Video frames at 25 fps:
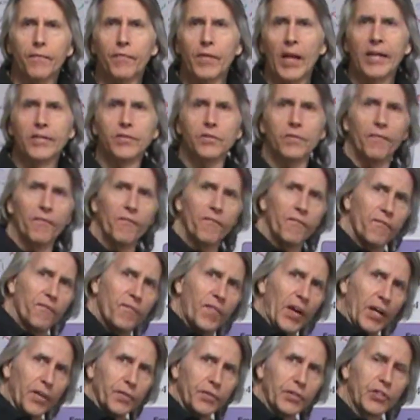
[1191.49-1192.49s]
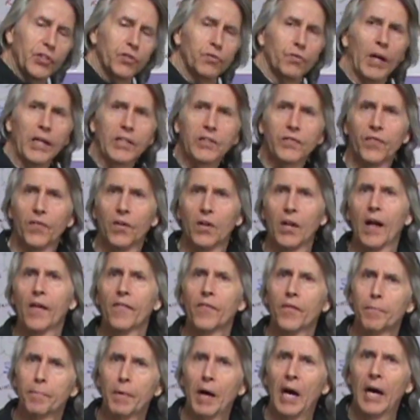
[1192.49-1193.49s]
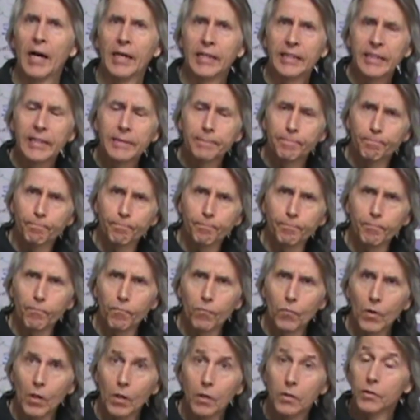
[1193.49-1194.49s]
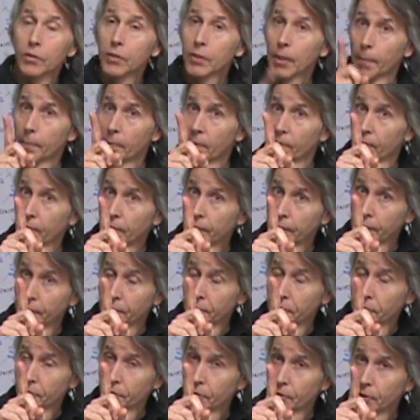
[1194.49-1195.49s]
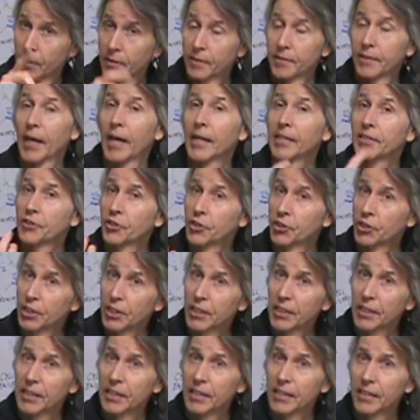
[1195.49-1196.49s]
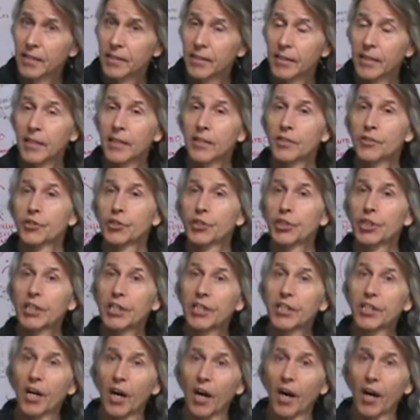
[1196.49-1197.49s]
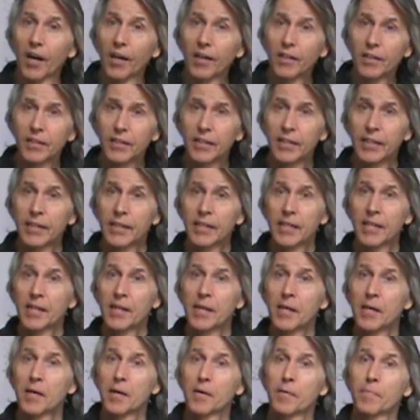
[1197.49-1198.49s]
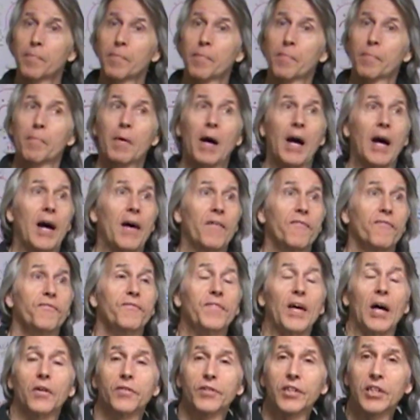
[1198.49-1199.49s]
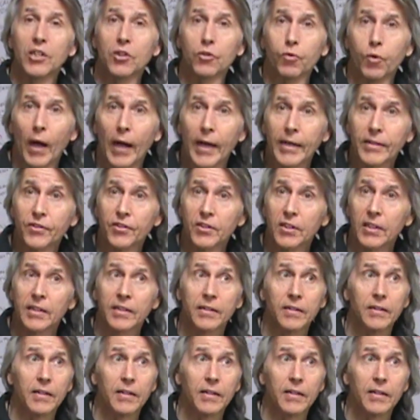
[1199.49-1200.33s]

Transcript: that's very stressful on the body. Some of it is. Tai Chi, Qigong, Feldenkrais,